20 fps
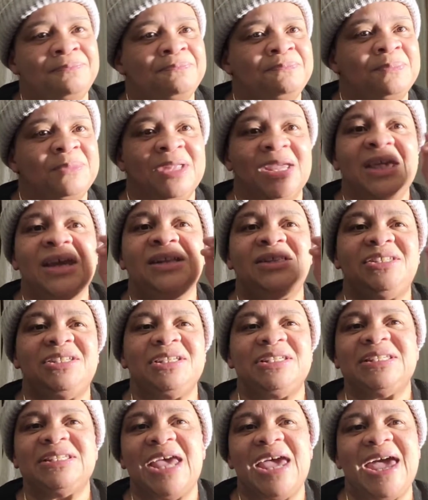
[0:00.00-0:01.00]
it
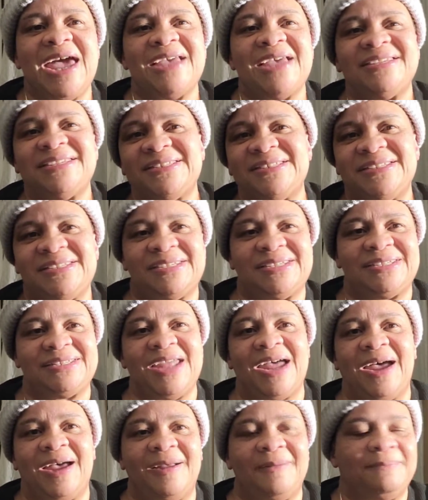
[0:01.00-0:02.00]
just has to
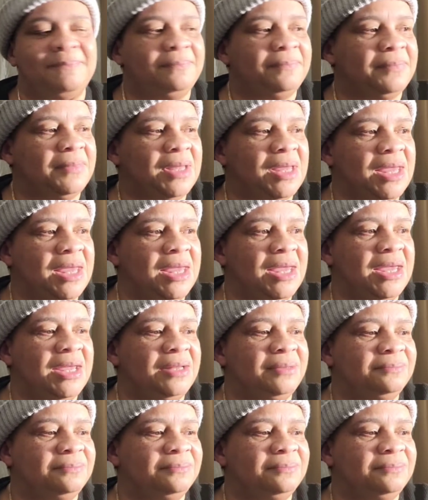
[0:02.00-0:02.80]
stop. And